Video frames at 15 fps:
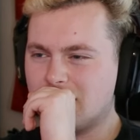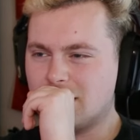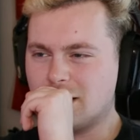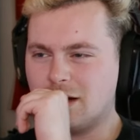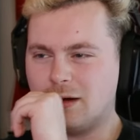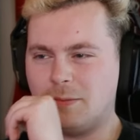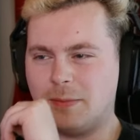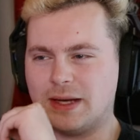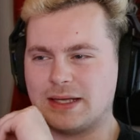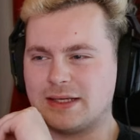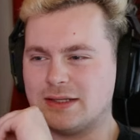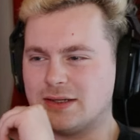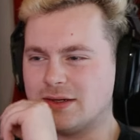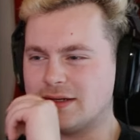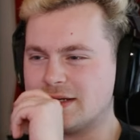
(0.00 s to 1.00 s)
Oh my
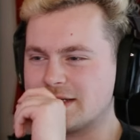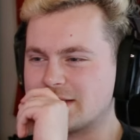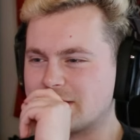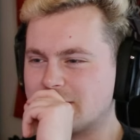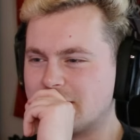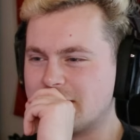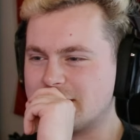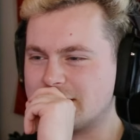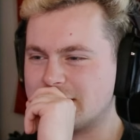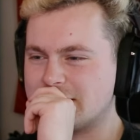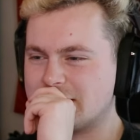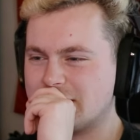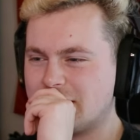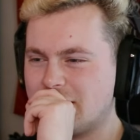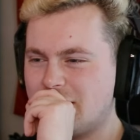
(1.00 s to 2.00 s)
goodness gracious.
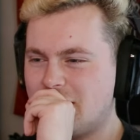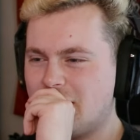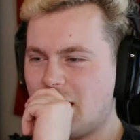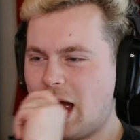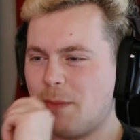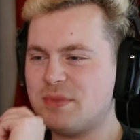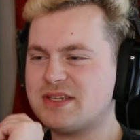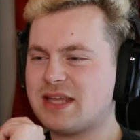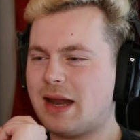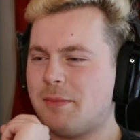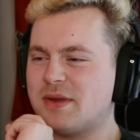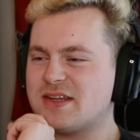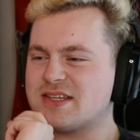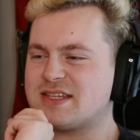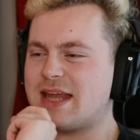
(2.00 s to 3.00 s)
I'm
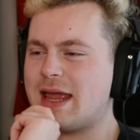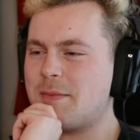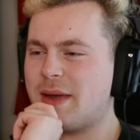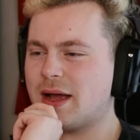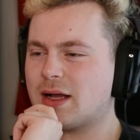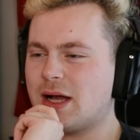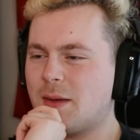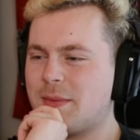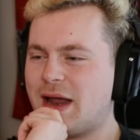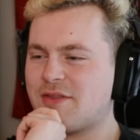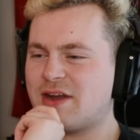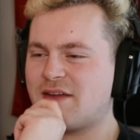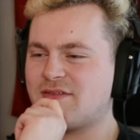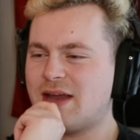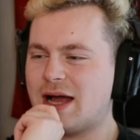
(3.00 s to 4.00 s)
gonna stand back up now
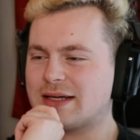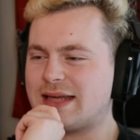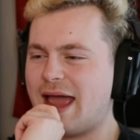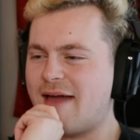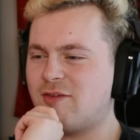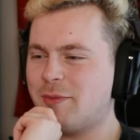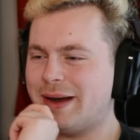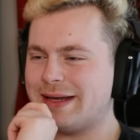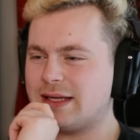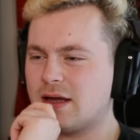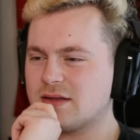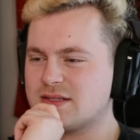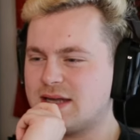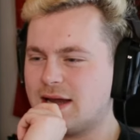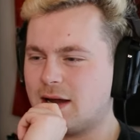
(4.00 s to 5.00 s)
that I've knocked everybody
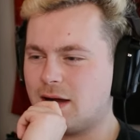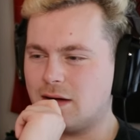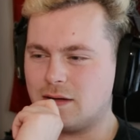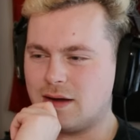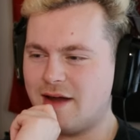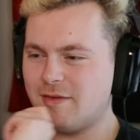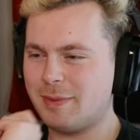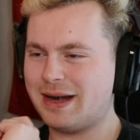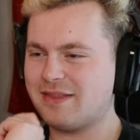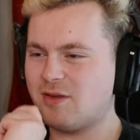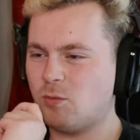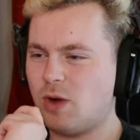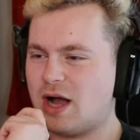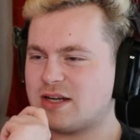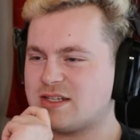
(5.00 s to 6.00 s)
else down. Everybody
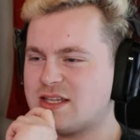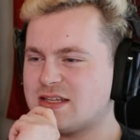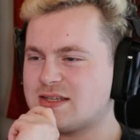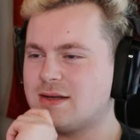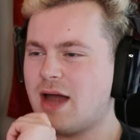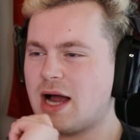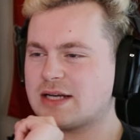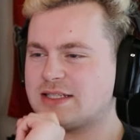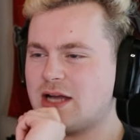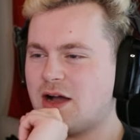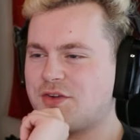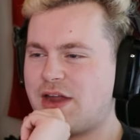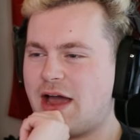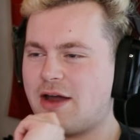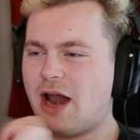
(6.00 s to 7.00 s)
that watched this knocked
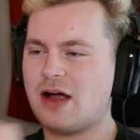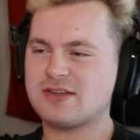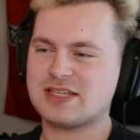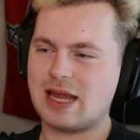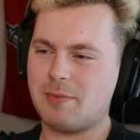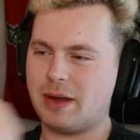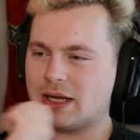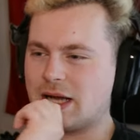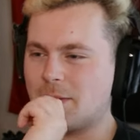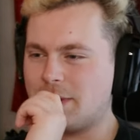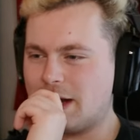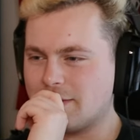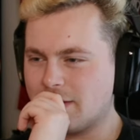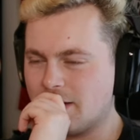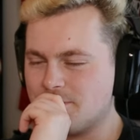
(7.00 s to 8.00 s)
y'all down. I'll stand back up
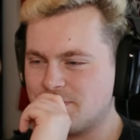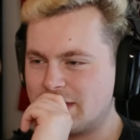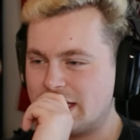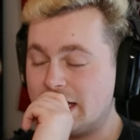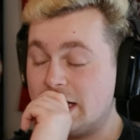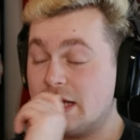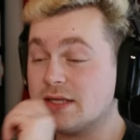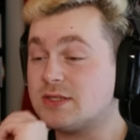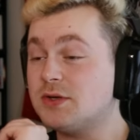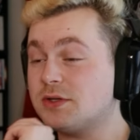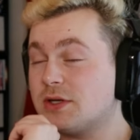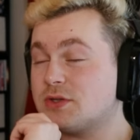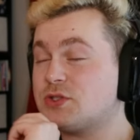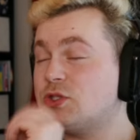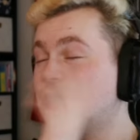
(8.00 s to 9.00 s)
now though.
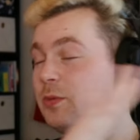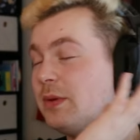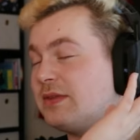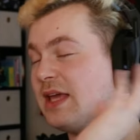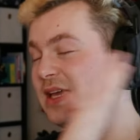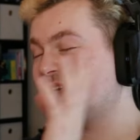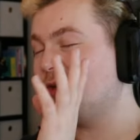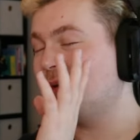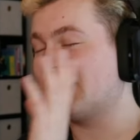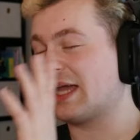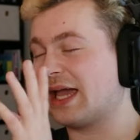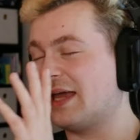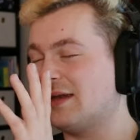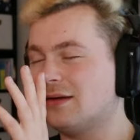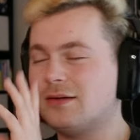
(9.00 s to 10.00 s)
Studio Choom, thank you
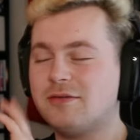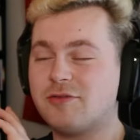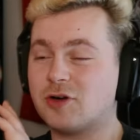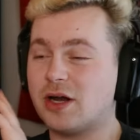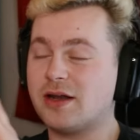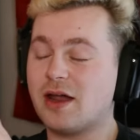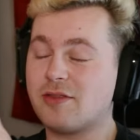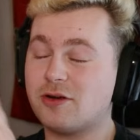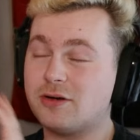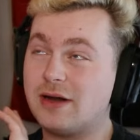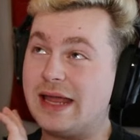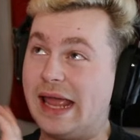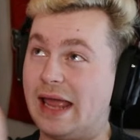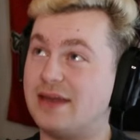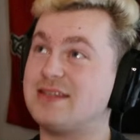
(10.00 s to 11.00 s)
again for
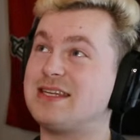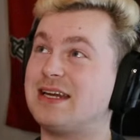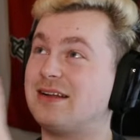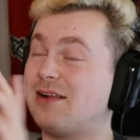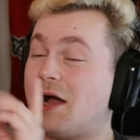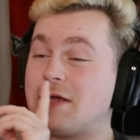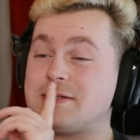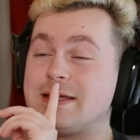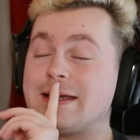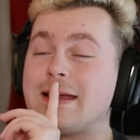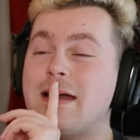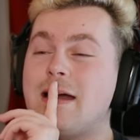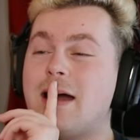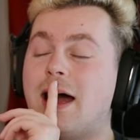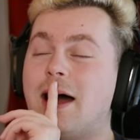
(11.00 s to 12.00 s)
another instant classic.
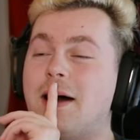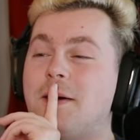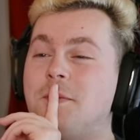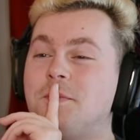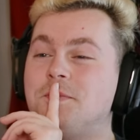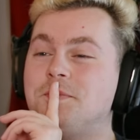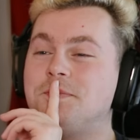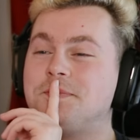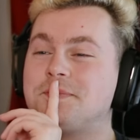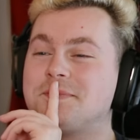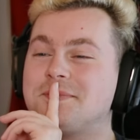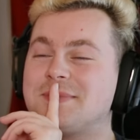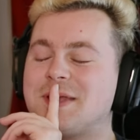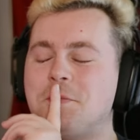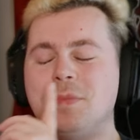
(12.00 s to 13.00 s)
Um,
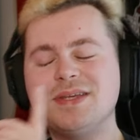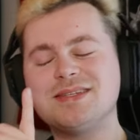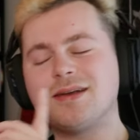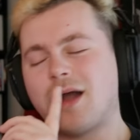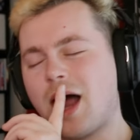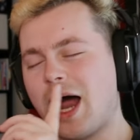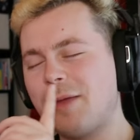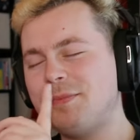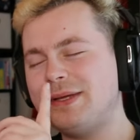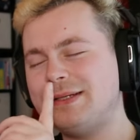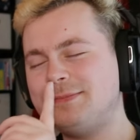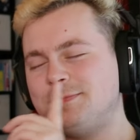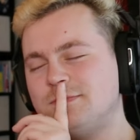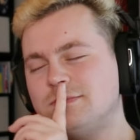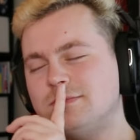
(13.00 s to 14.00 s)
Mr. Hanbin.